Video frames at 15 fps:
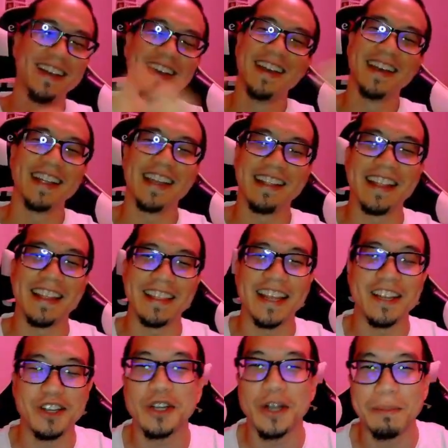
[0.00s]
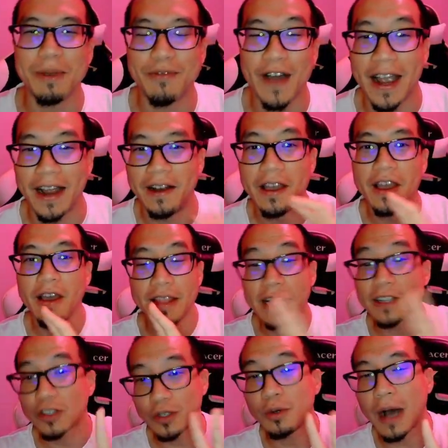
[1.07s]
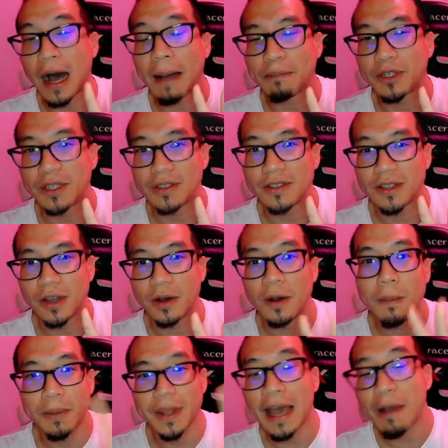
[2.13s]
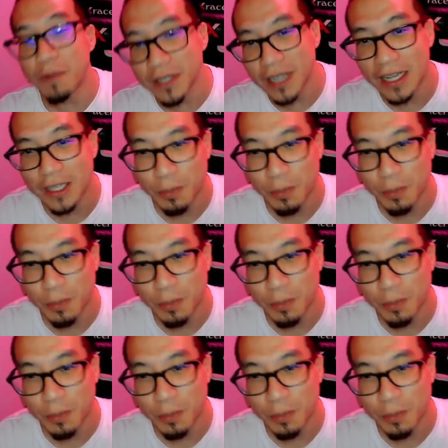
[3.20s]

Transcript: And then you're going to be fine. That's two options, though. But that one takes